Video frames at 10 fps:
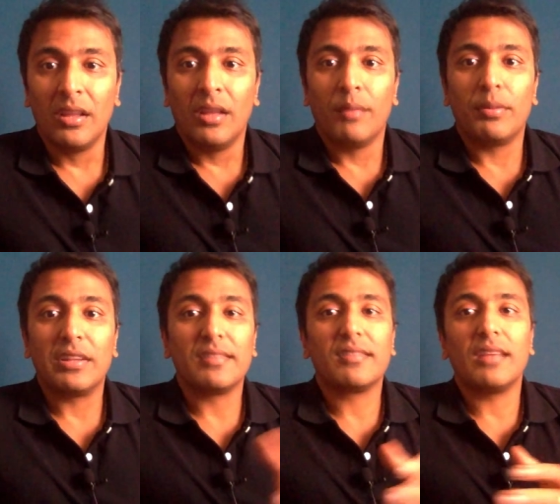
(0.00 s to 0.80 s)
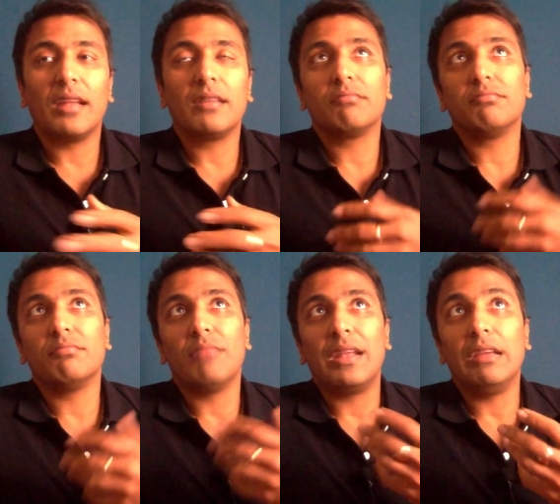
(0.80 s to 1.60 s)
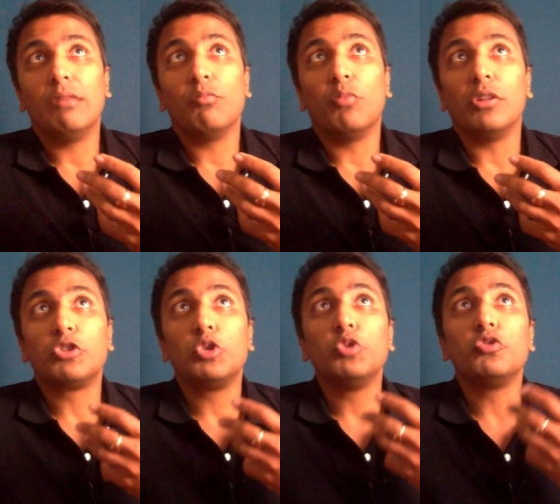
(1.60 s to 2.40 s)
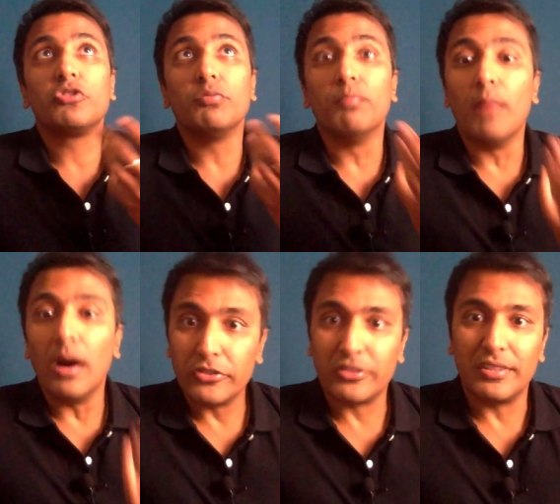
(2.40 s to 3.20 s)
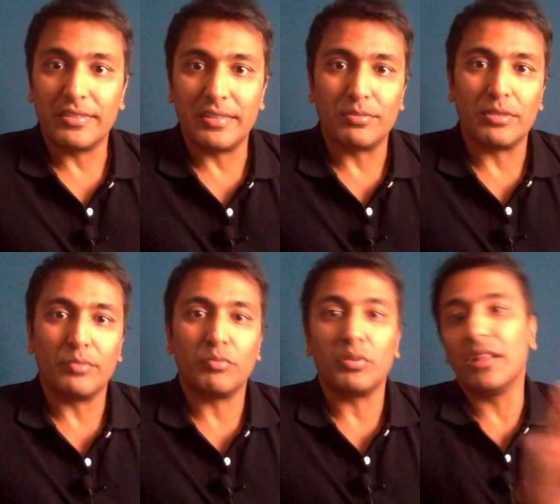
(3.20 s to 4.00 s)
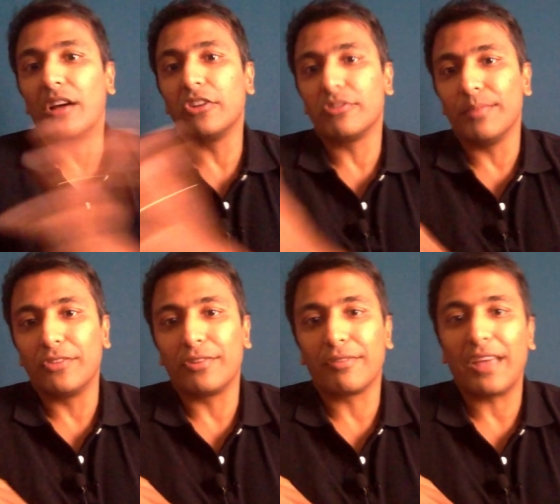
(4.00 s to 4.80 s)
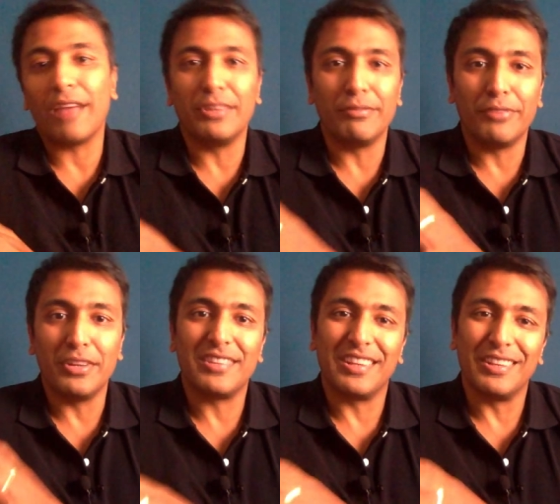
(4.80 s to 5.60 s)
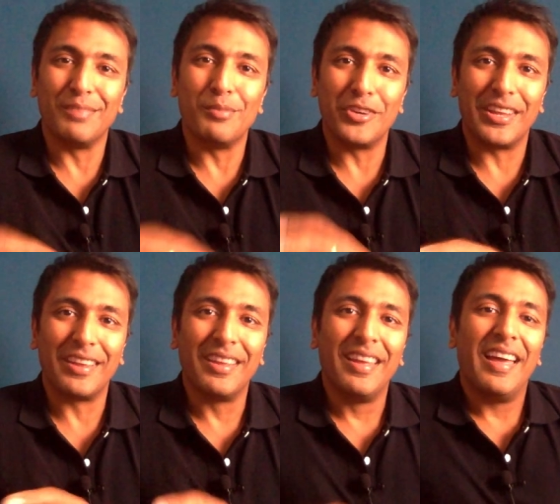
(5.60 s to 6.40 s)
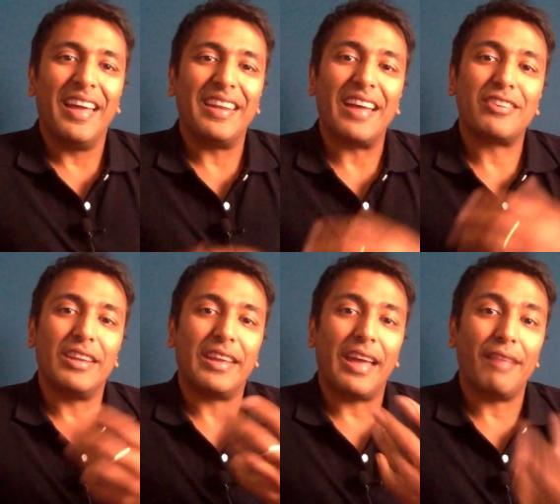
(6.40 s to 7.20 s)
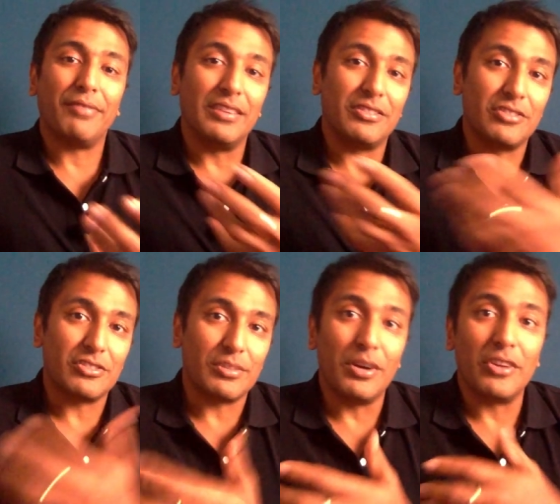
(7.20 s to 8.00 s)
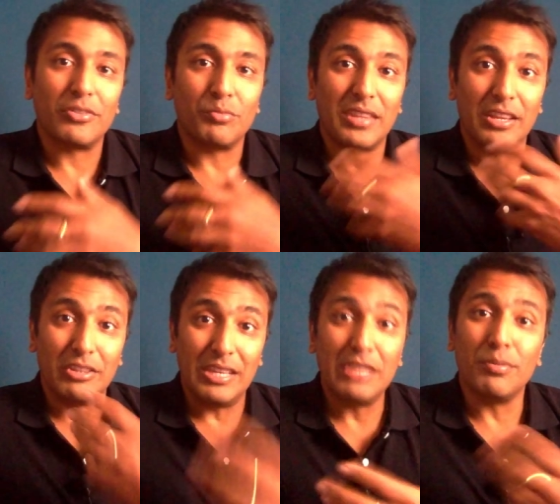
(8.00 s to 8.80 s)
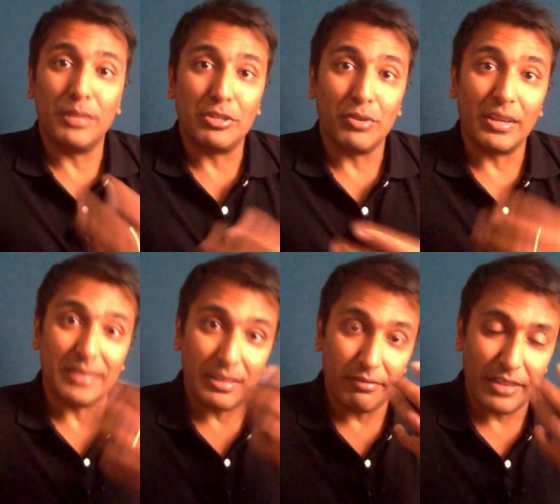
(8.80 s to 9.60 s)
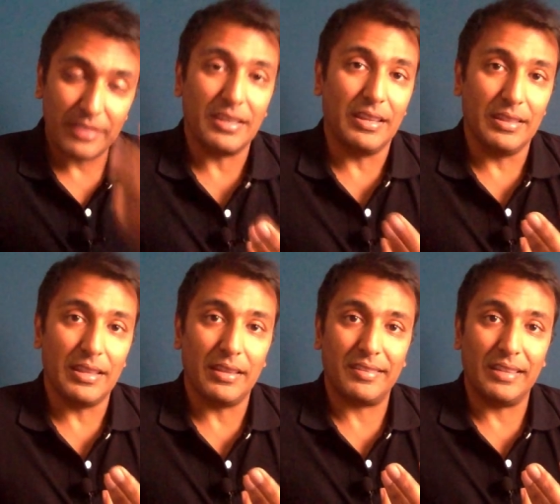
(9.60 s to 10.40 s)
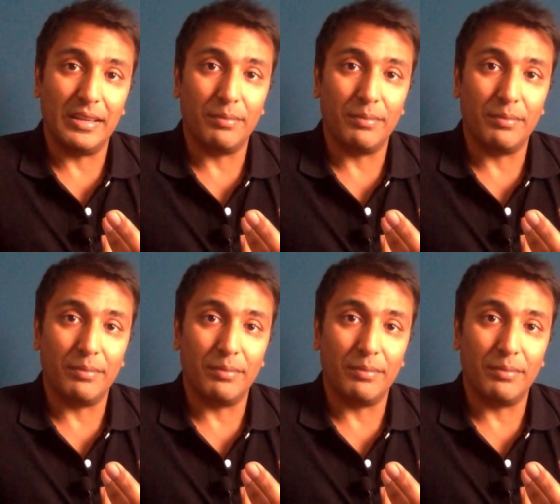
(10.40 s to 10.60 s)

But instead, many will choose to mask the symptoms with large amounts of caffeine first thing in the morning. And actually, caffeine is just a mask. What they need to be doing is investing in their sleep